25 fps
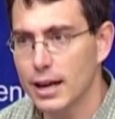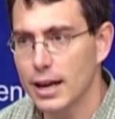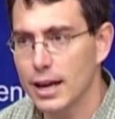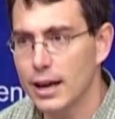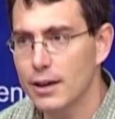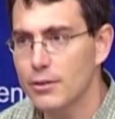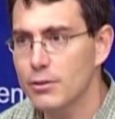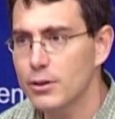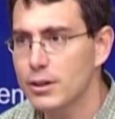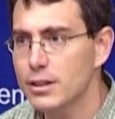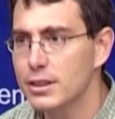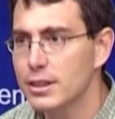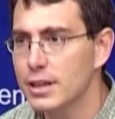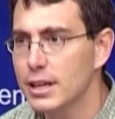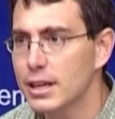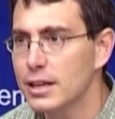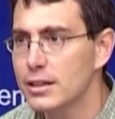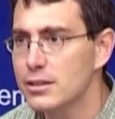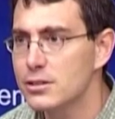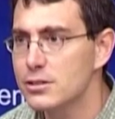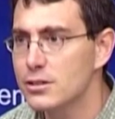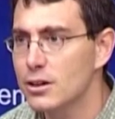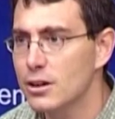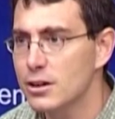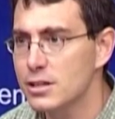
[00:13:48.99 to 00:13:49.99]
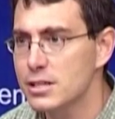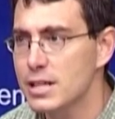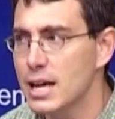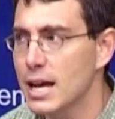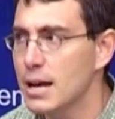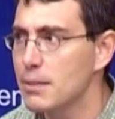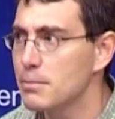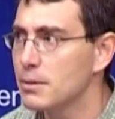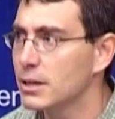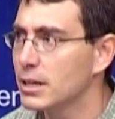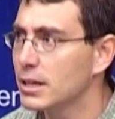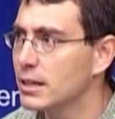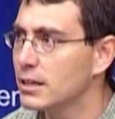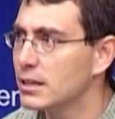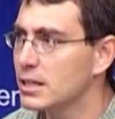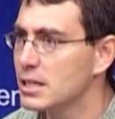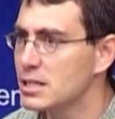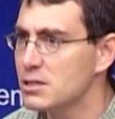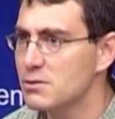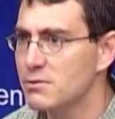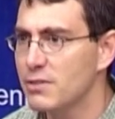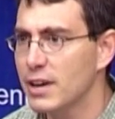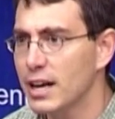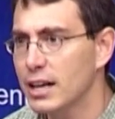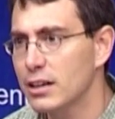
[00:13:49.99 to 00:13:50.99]
everything starts happening in
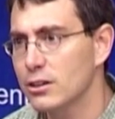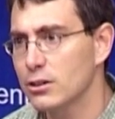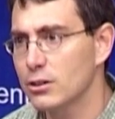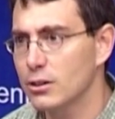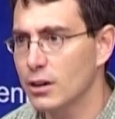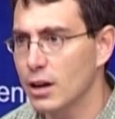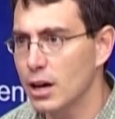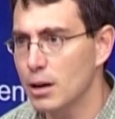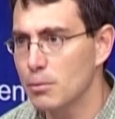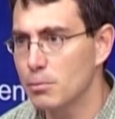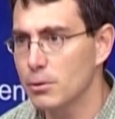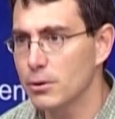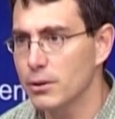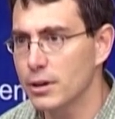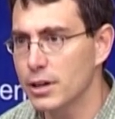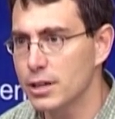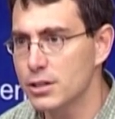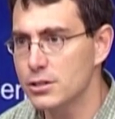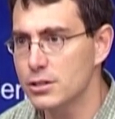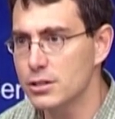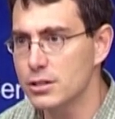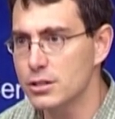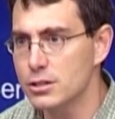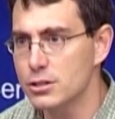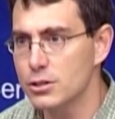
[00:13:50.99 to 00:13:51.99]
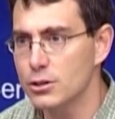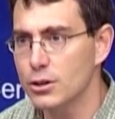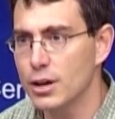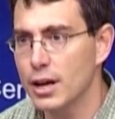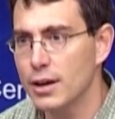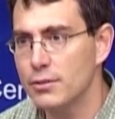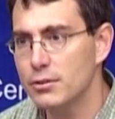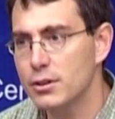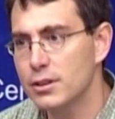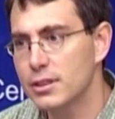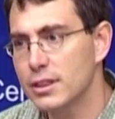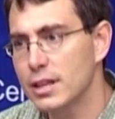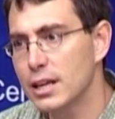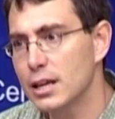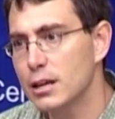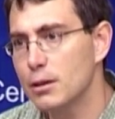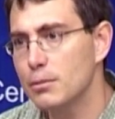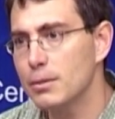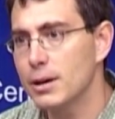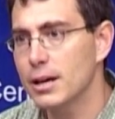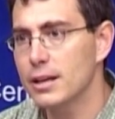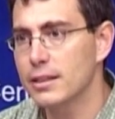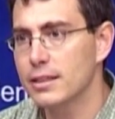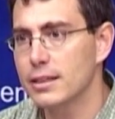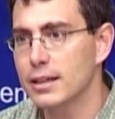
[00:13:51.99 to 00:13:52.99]
these vector operations. You have to think
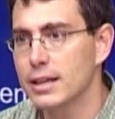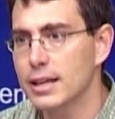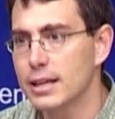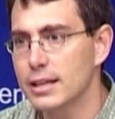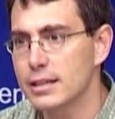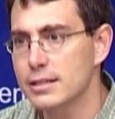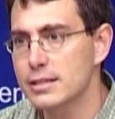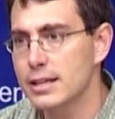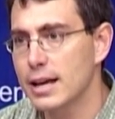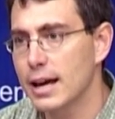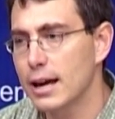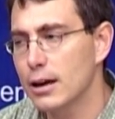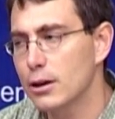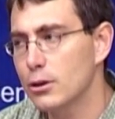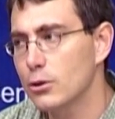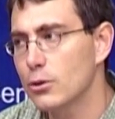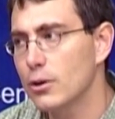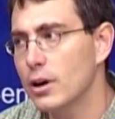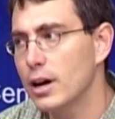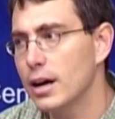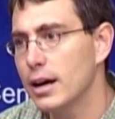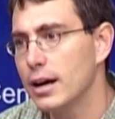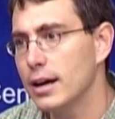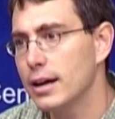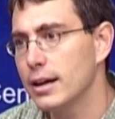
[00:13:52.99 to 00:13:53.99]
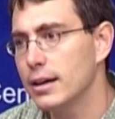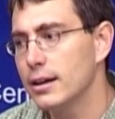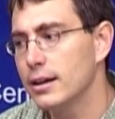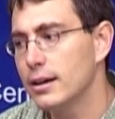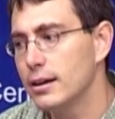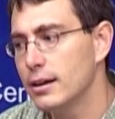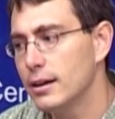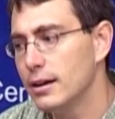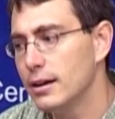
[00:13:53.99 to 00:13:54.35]
about things, how do I,